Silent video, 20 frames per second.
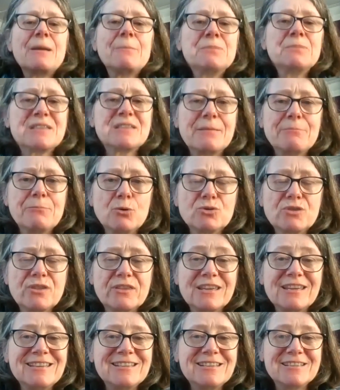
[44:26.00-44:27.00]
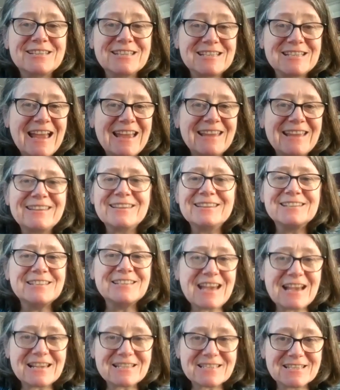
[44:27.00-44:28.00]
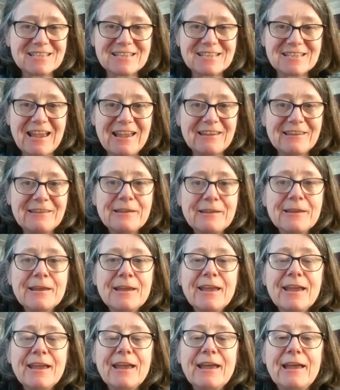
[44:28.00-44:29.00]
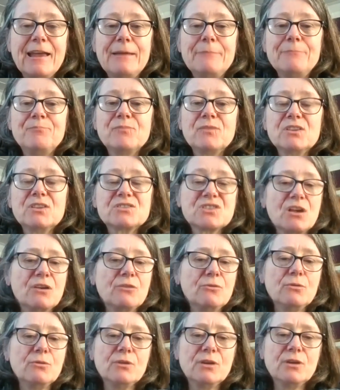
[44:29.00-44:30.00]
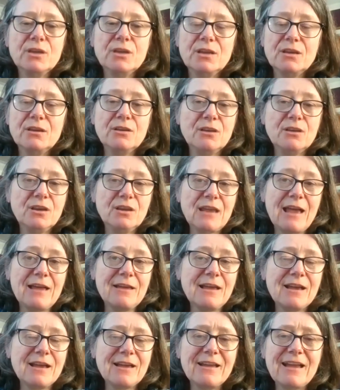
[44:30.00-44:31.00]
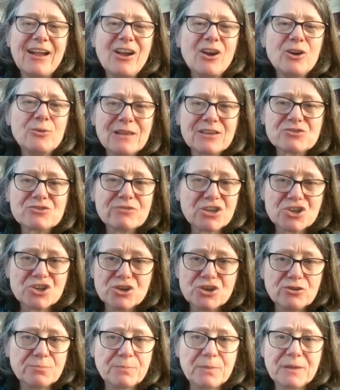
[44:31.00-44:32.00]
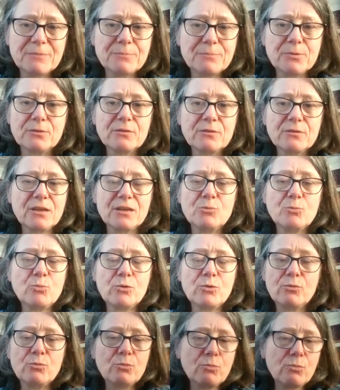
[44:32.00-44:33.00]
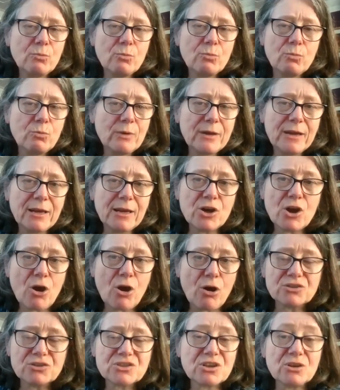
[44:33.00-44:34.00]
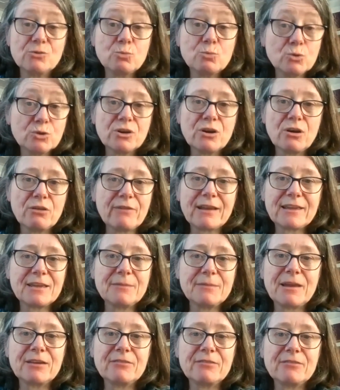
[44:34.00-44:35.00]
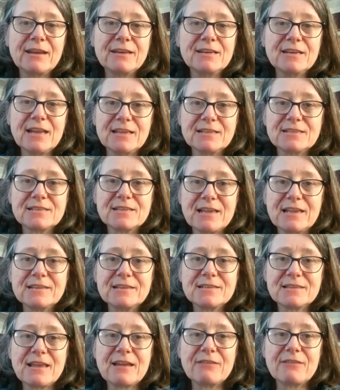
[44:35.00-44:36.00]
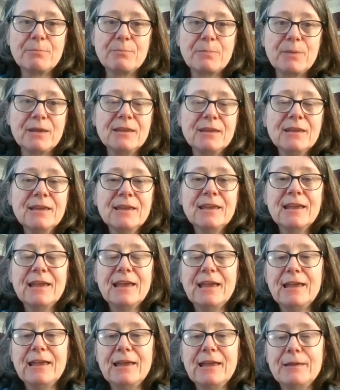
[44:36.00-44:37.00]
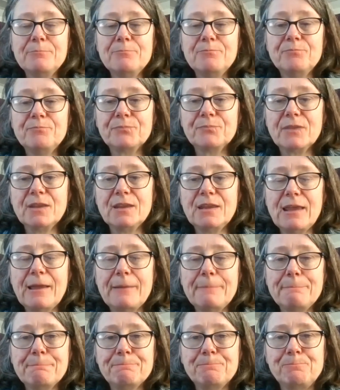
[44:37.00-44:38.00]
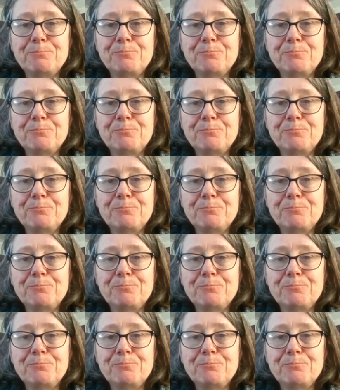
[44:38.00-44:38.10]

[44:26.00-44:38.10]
do 10% more than you today than you did yesterday um, so yeah, I, I, hope that's reassured people that w- we are not and would not recommend graded exercise therapy. Um, yeah.